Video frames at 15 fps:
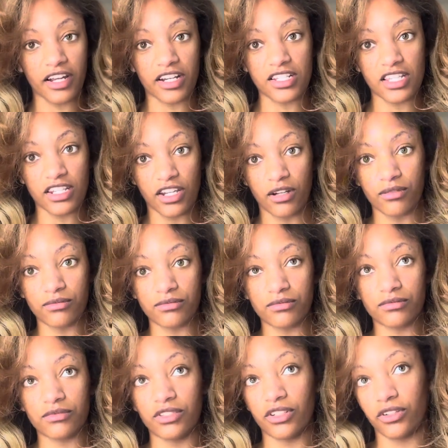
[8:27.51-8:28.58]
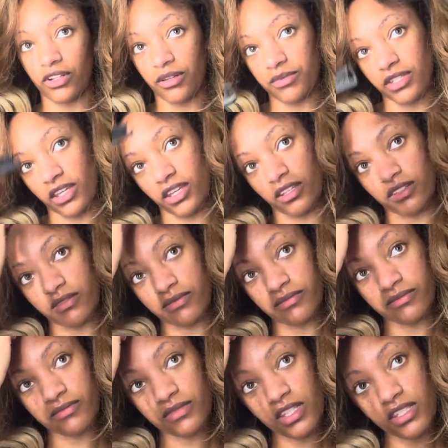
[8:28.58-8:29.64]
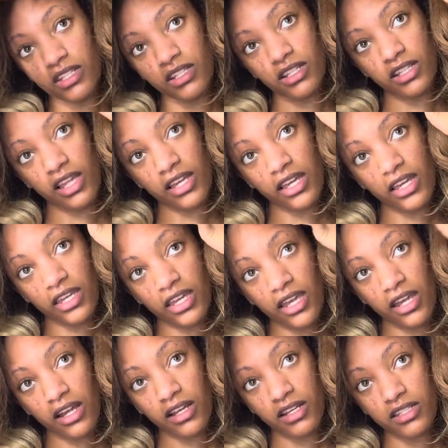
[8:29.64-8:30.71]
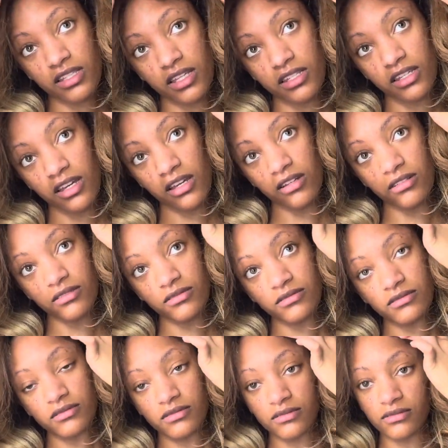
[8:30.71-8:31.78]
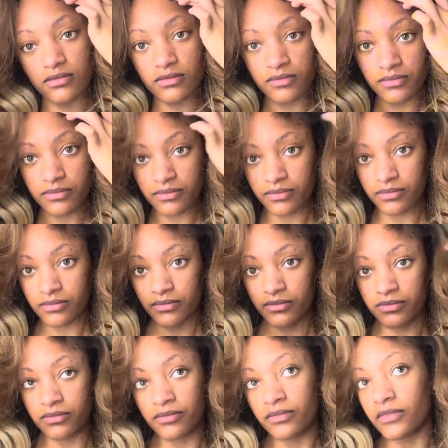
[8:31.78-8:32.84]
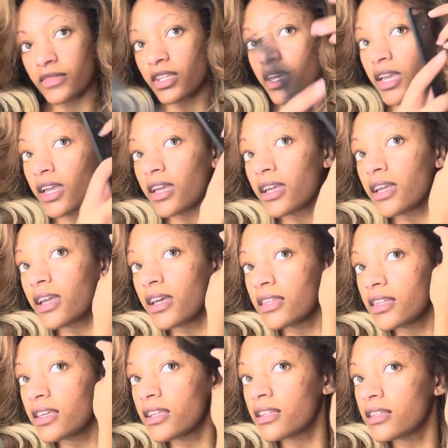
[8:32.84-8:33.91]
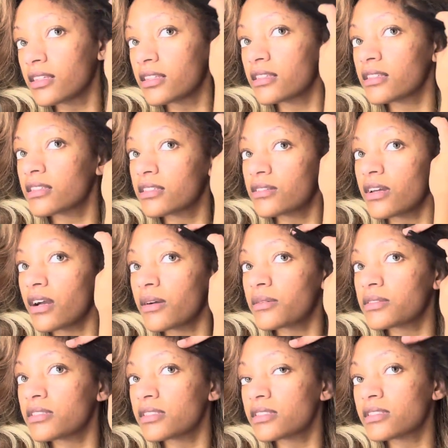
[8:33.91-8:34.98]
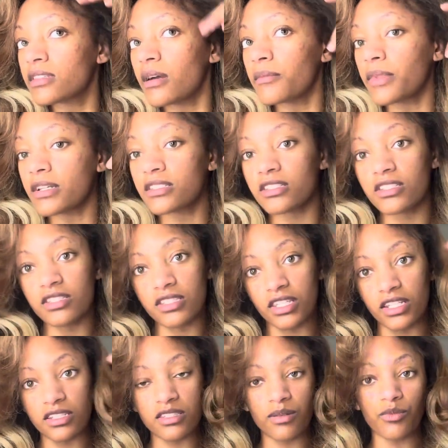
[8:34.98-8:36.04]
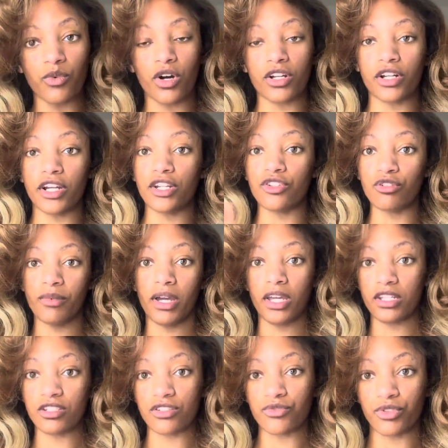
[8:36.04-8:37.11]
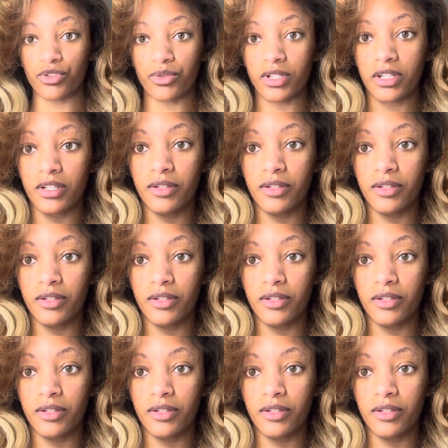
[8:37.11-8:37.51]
Because I don't. You know what I'm saying? Does it look like I care? Because I don't. Okay, and then I'm about to just get some water and do my edges real quick.